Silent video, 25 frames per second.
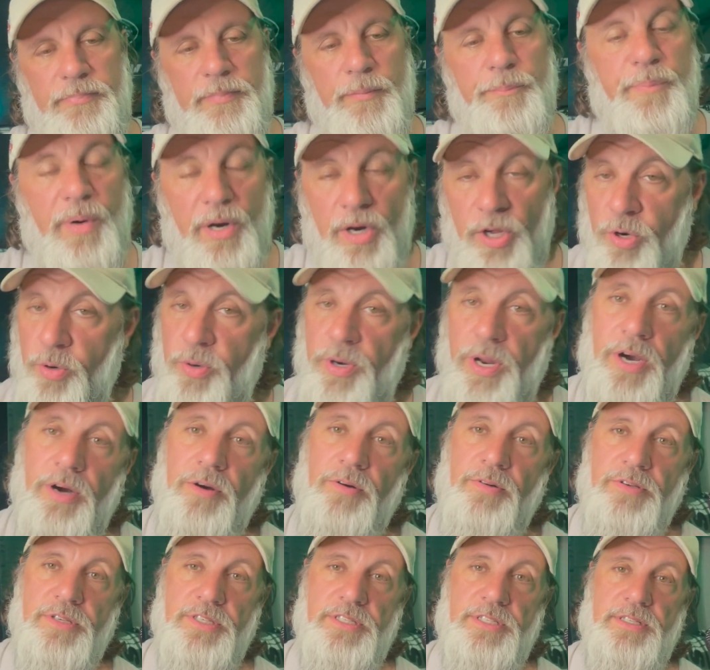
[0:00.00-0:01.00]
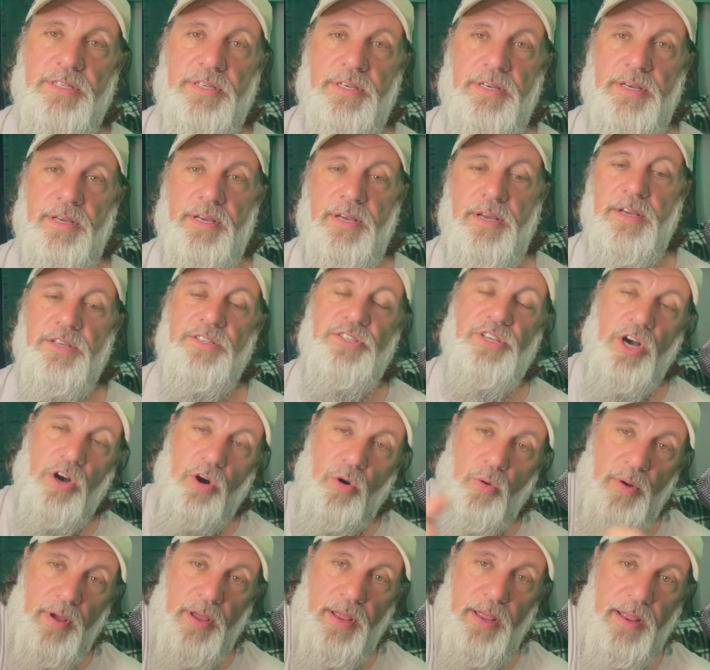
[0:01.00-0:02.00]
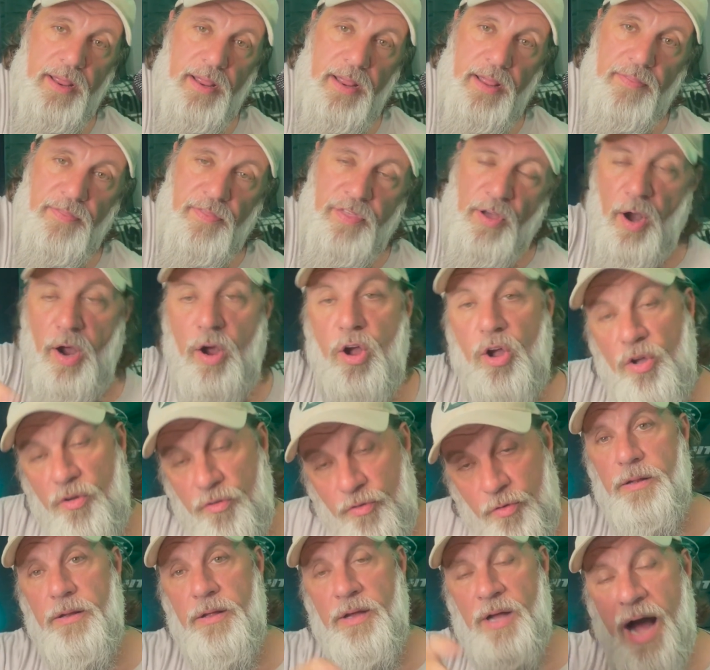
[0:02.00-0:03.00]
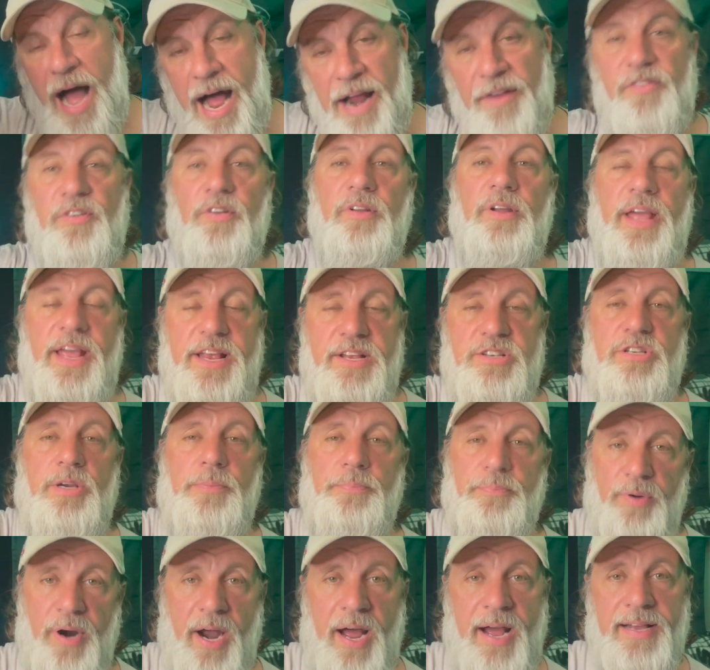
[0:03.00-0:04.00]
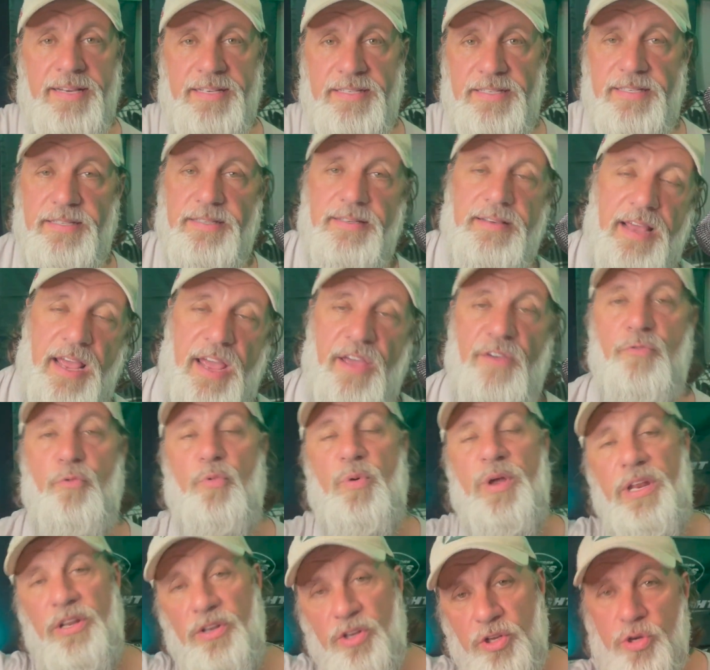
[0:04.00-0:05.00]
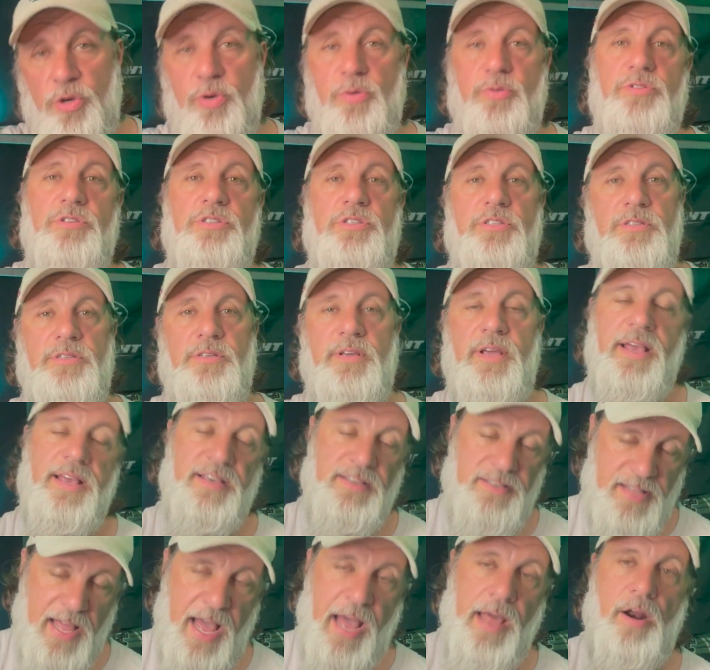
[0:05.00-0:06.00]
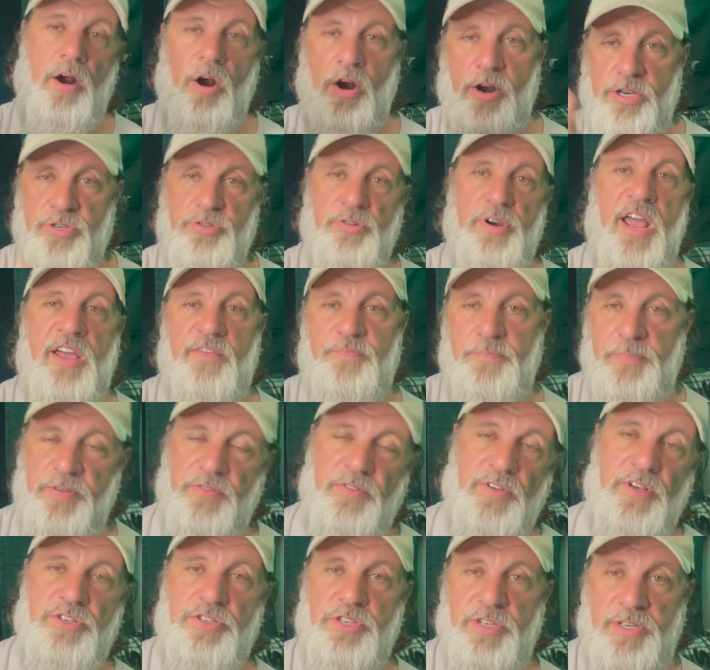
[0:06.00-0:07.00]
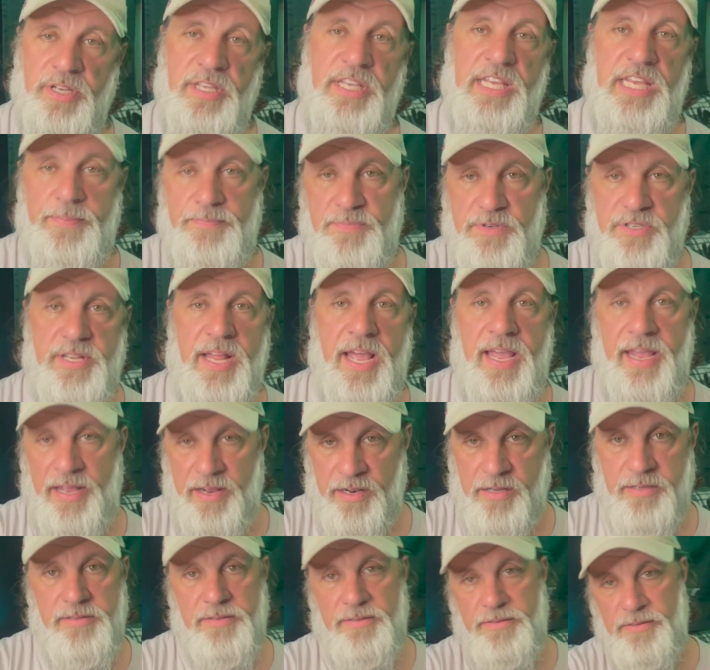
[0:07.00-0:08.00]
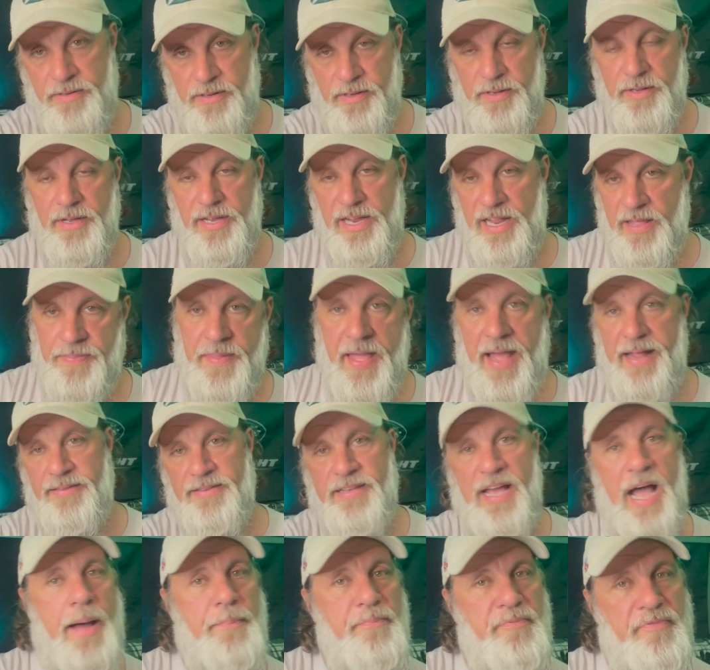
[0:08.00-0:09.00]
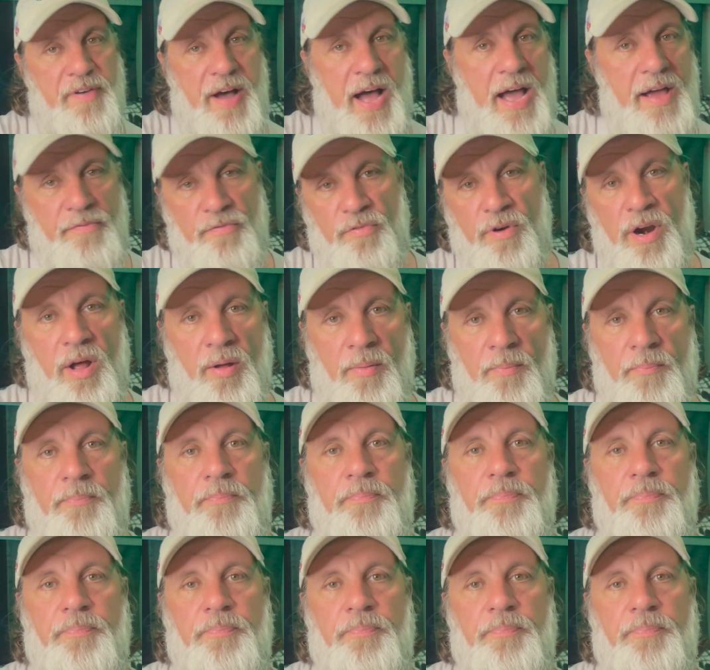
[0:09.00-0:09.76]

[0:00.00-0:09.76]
But who knows? So the Consolation prize, if we lose, is that our draft position keeps staying in that top five realm.